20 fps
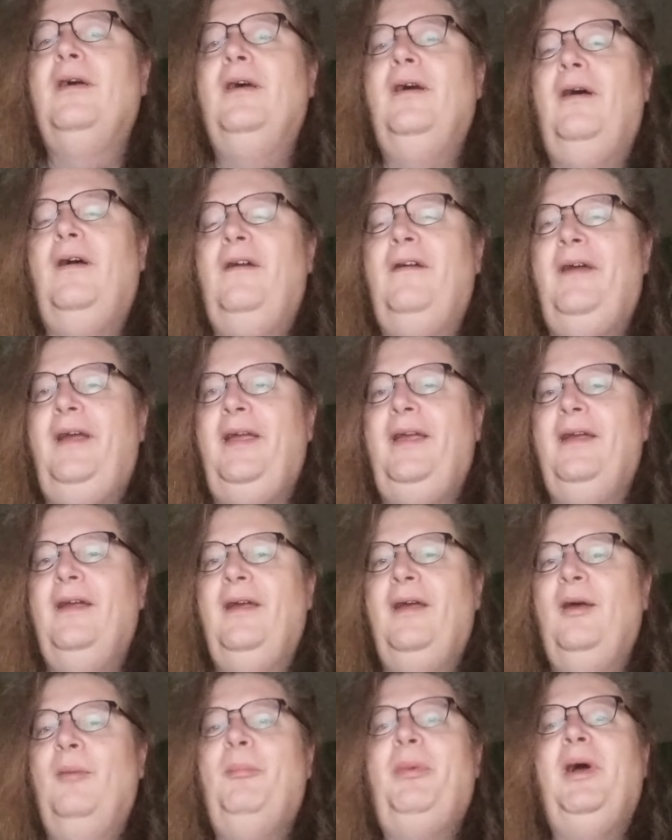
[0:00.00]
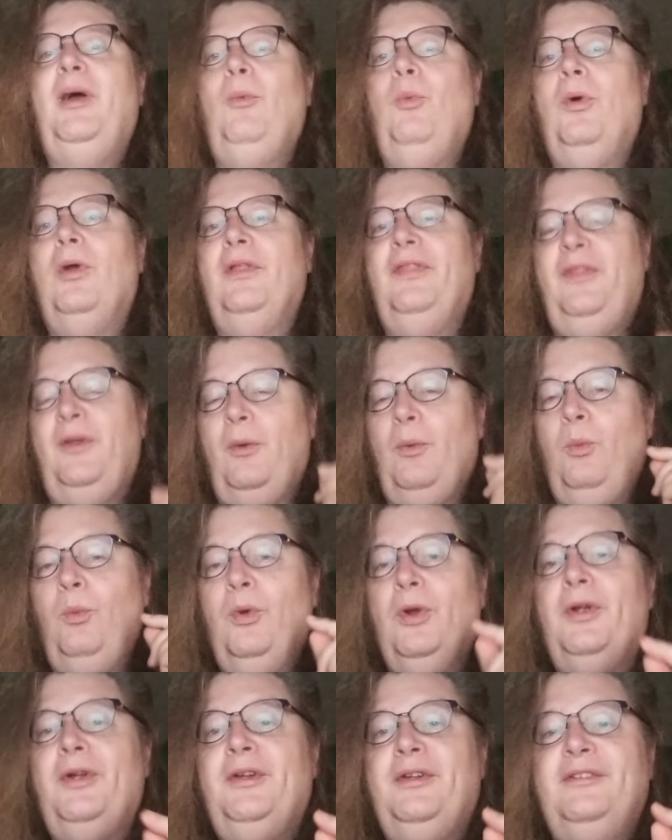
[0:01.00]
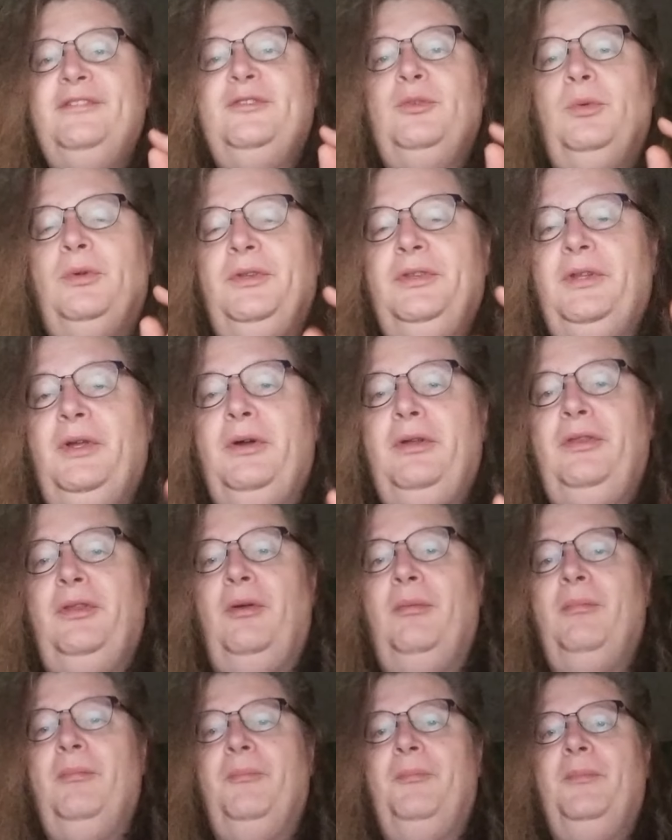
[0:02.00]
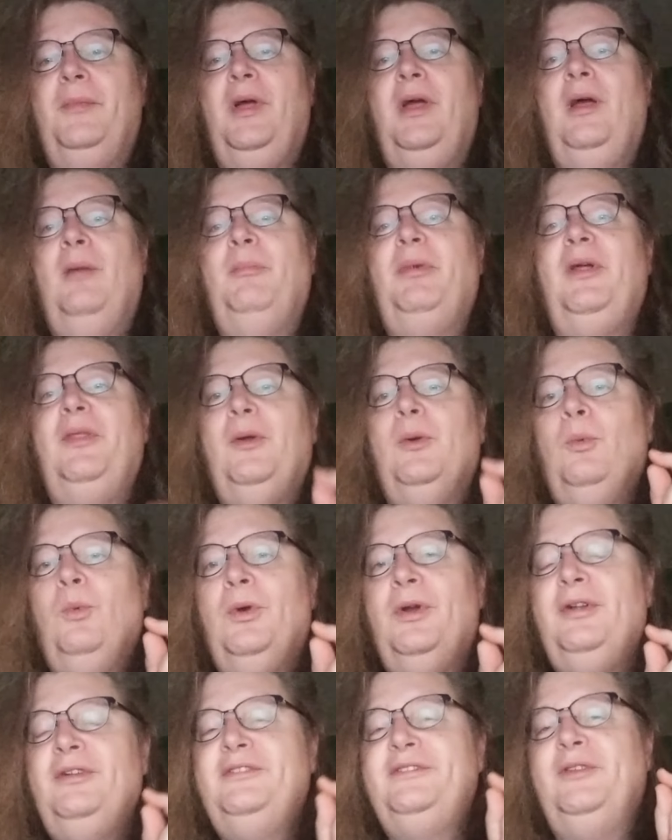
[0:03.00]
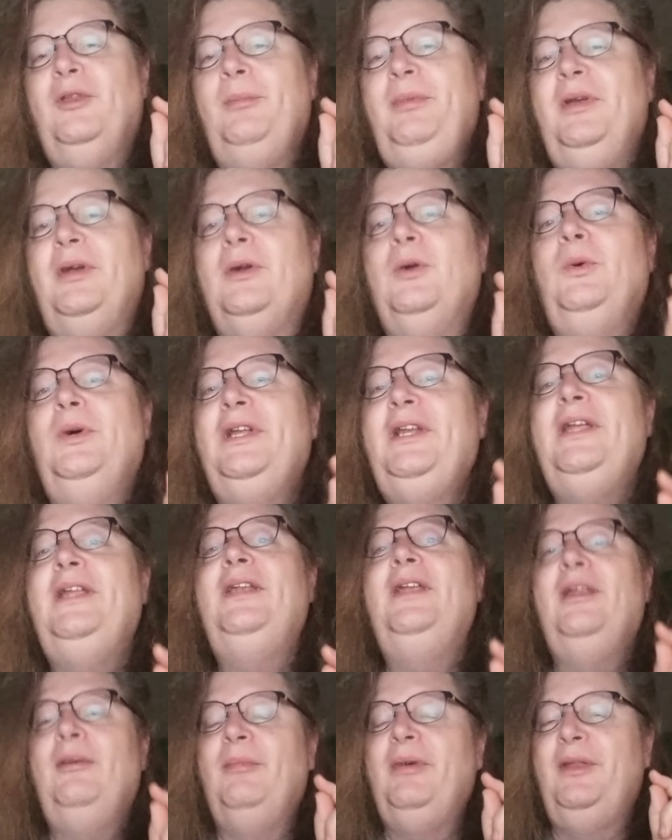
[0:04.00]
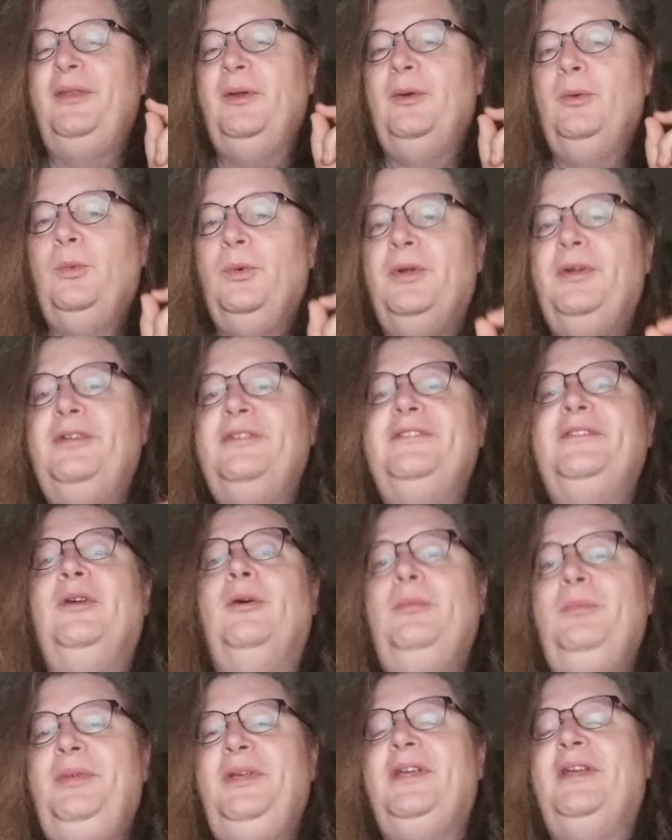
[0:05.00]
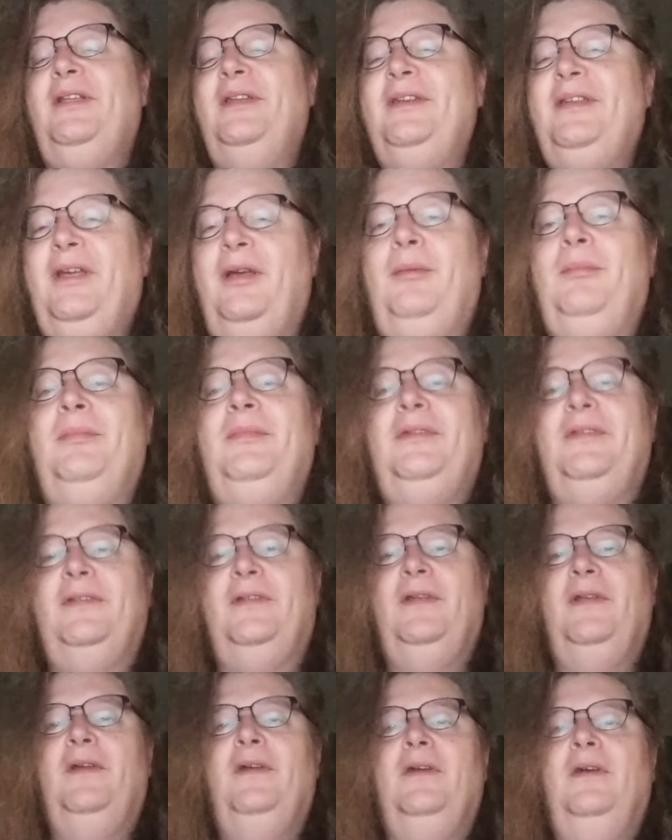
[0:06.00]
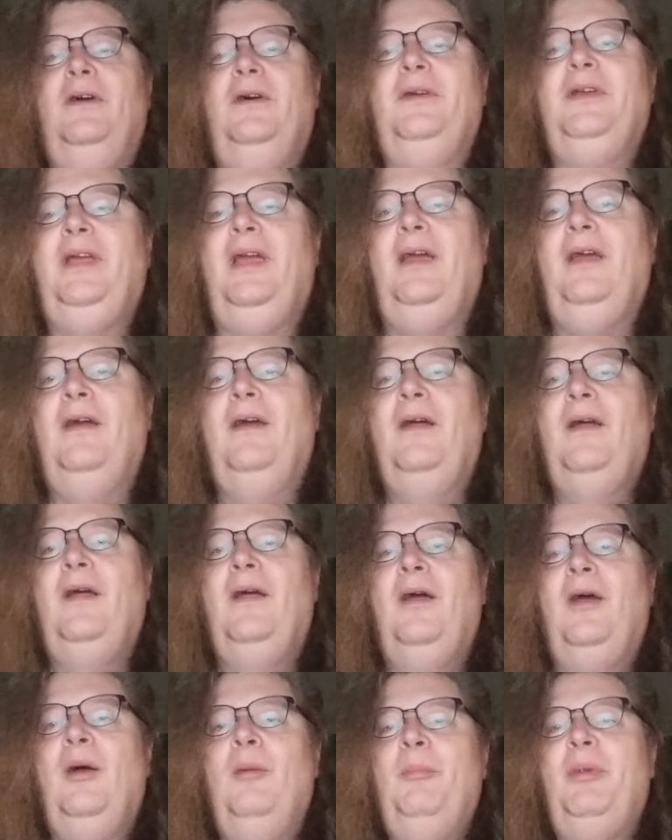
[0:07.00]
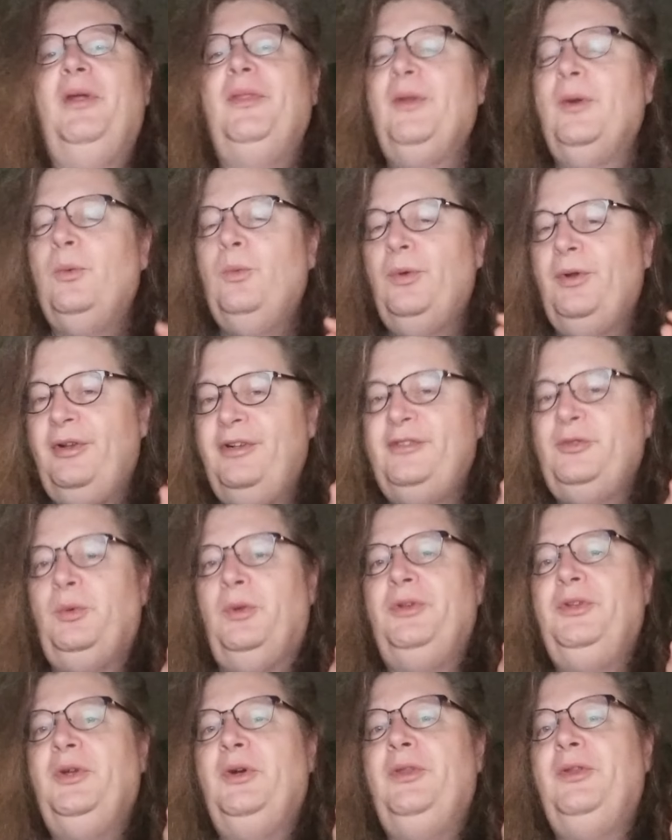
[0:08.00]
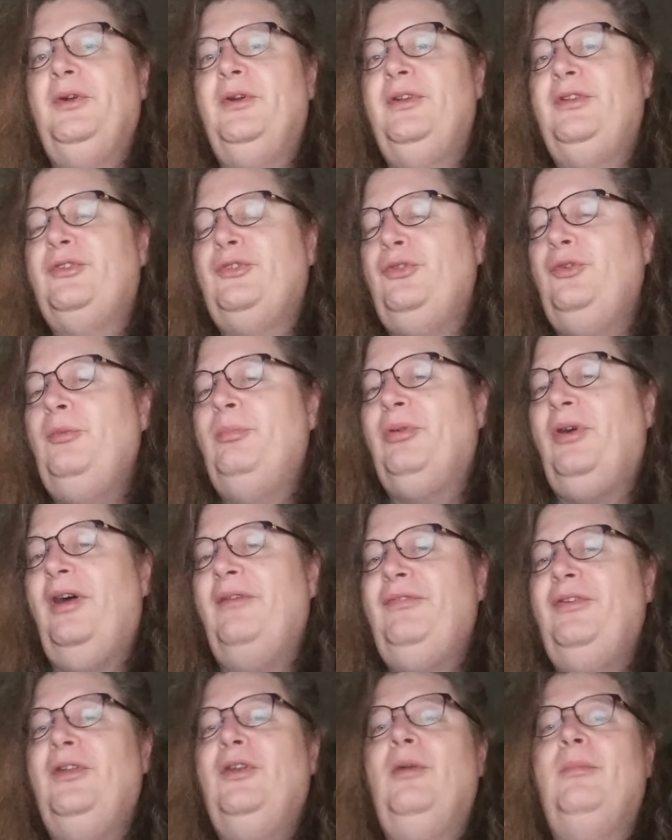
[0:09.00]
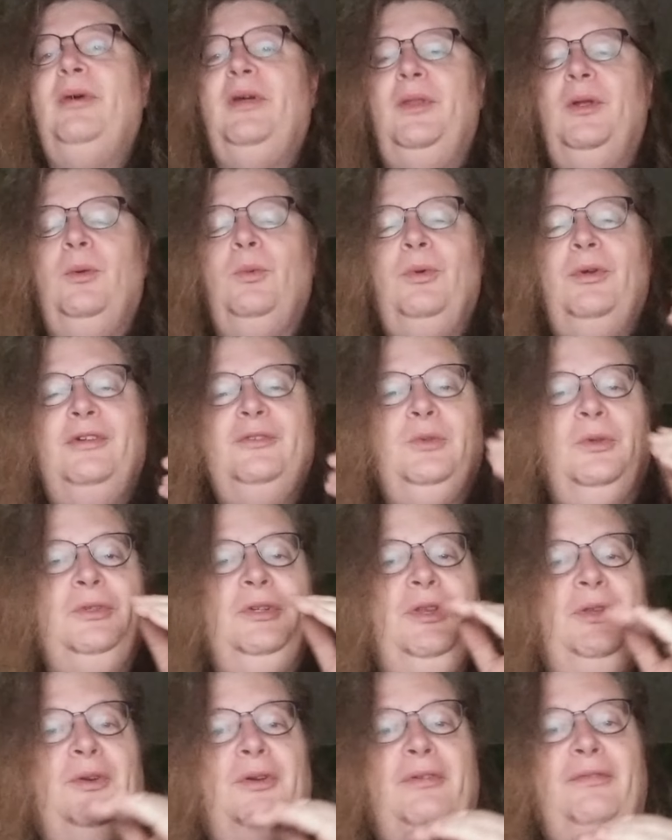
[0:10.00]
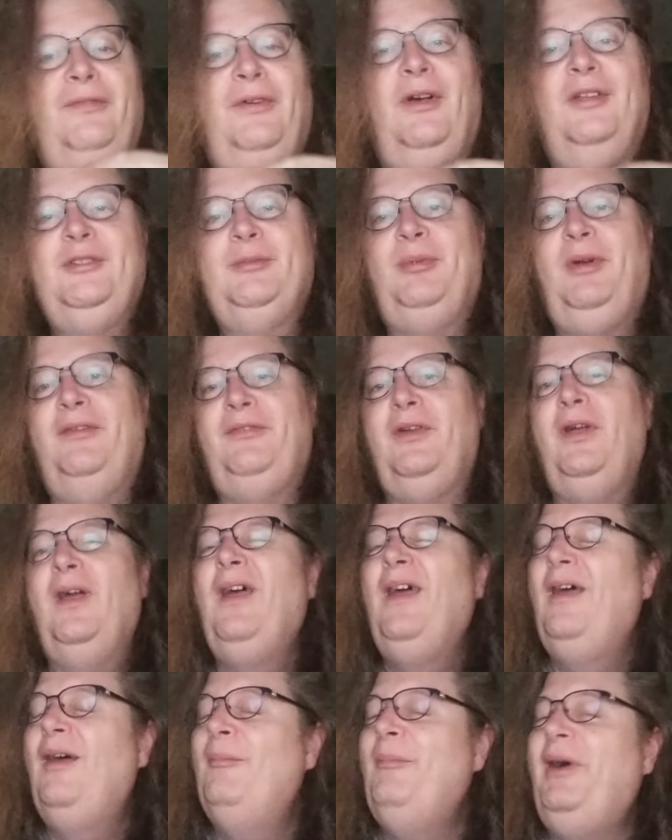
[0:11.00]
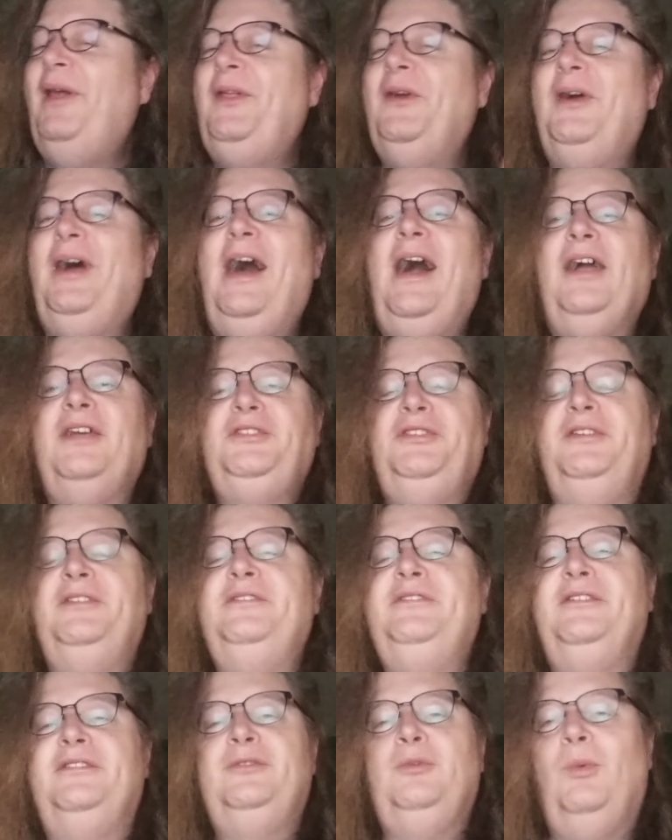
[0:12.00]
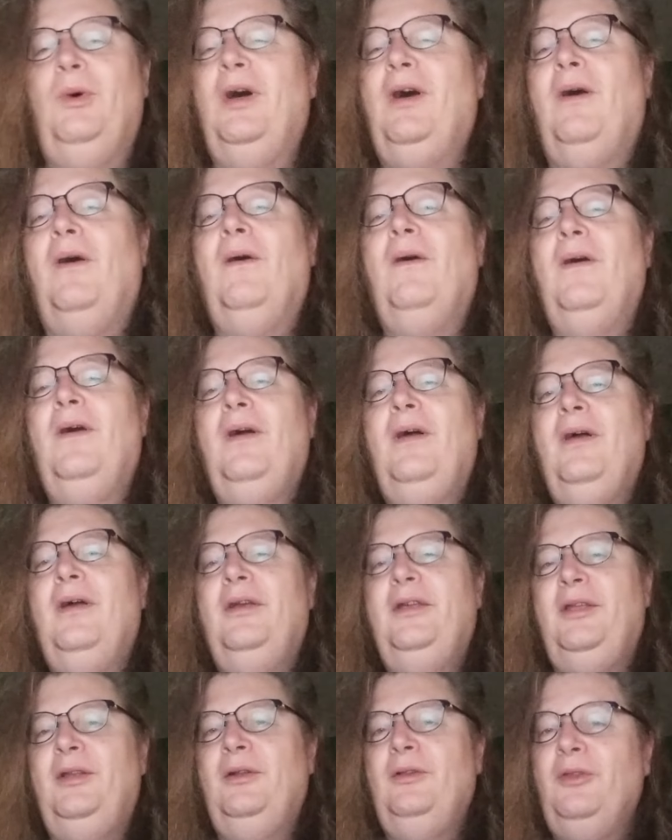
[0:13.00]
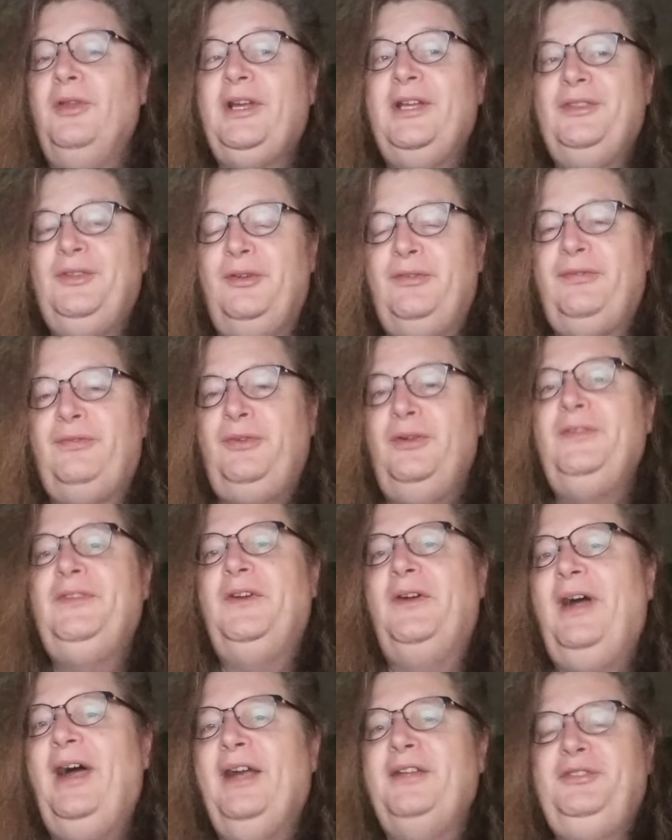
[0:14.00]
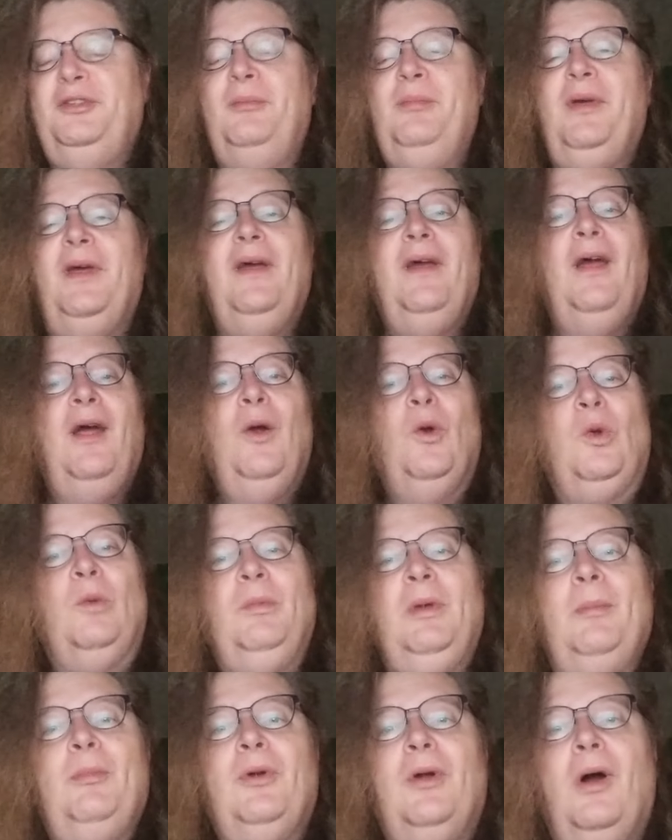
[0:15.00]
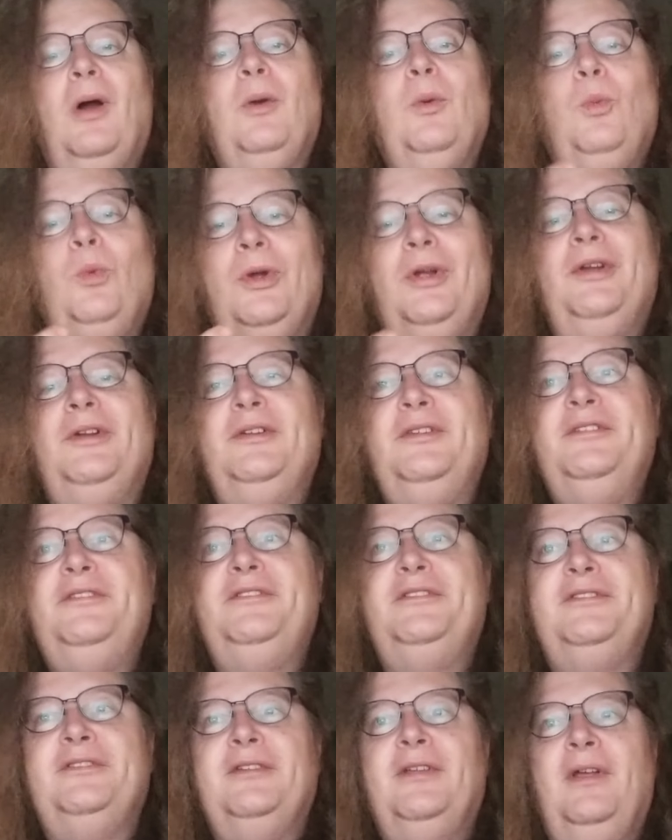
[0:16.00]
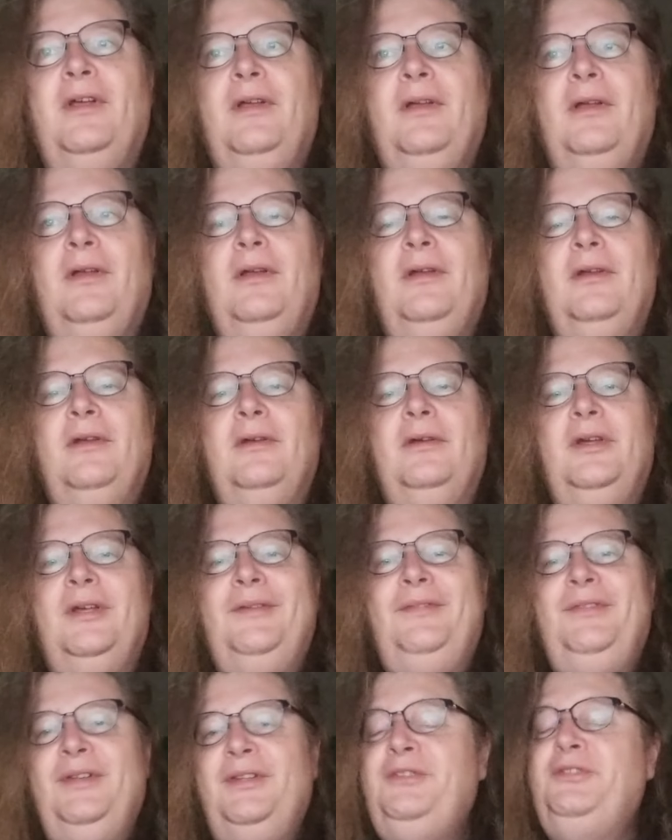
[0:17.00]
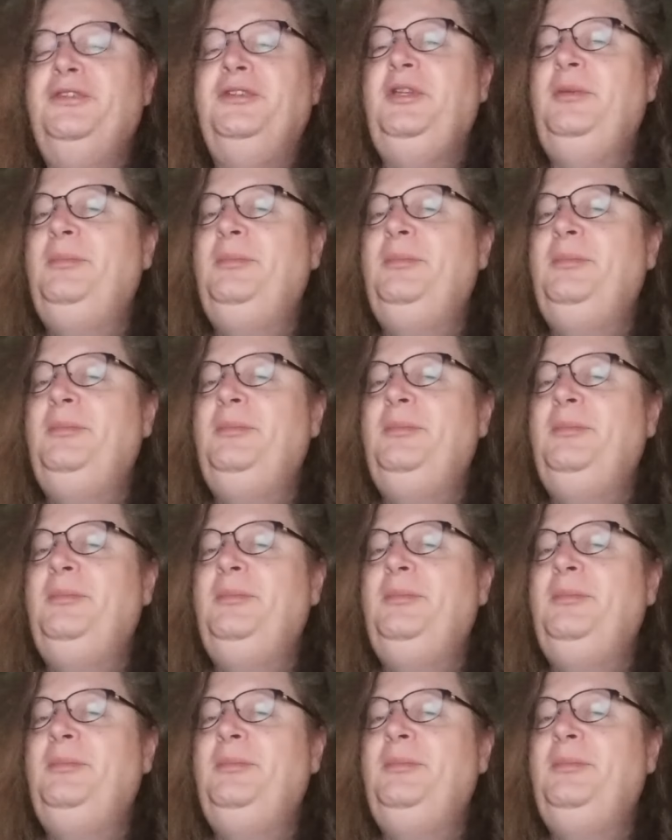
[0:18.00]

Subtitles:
All right, by their words we'll know them. By their words they'll be acquitted, and by their words they'll be condemned. Okay, by their words we'll know they're a true prophet, or by their words we'll know they're a false prophet. By their actions as well, You know, look at their fruit, their action. But remember, our words eventually